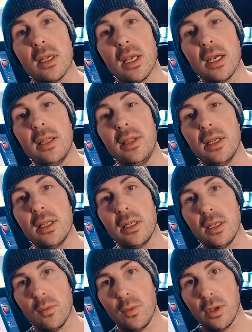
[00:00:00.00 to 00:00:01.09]
And then
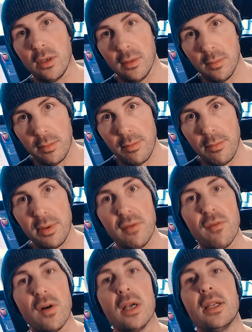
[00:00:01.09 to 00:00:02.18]
it would be
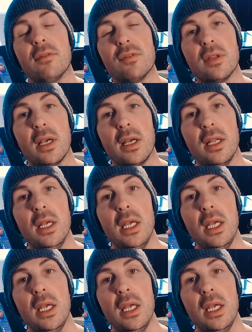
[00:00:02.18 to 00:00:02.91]
fine after that.